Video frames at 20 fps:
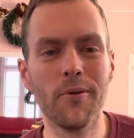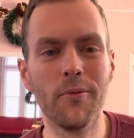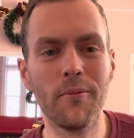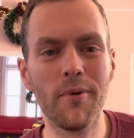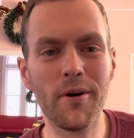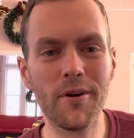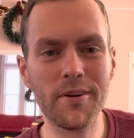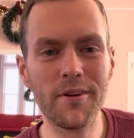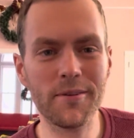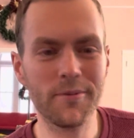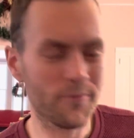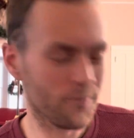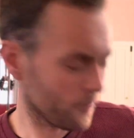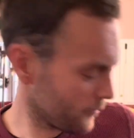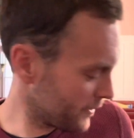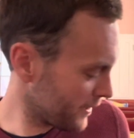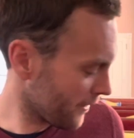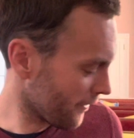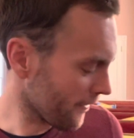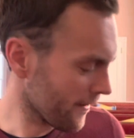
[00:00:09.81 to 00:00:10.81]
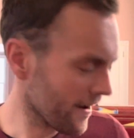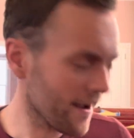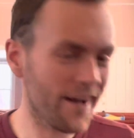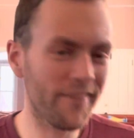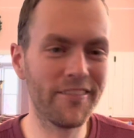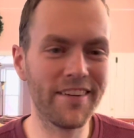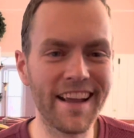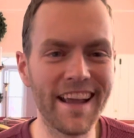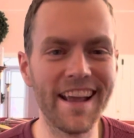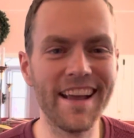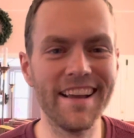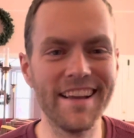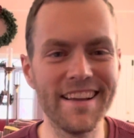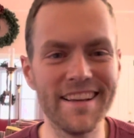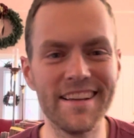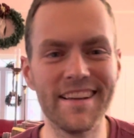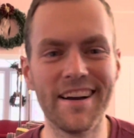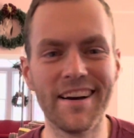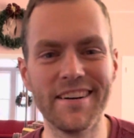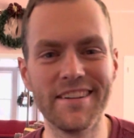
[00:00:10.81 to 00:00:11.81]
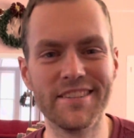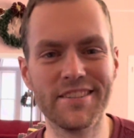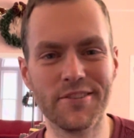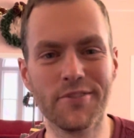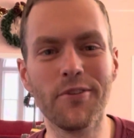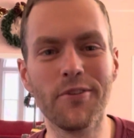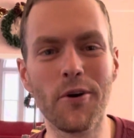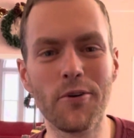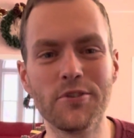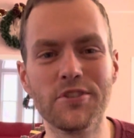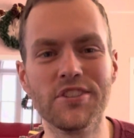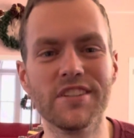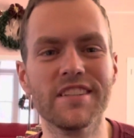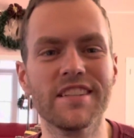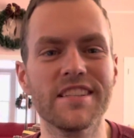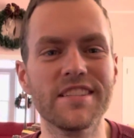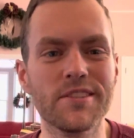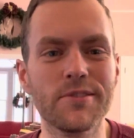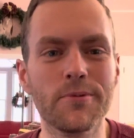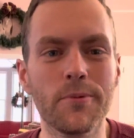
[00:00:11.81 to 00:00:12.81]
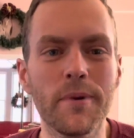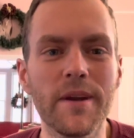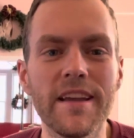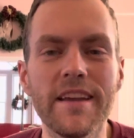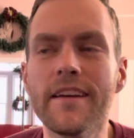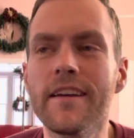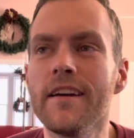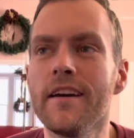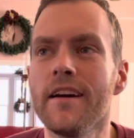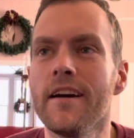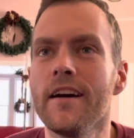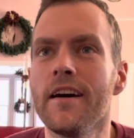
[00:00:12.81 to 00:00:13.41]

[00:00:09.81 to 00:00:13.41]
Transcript: Welcome. We are having a uh, devotion this week.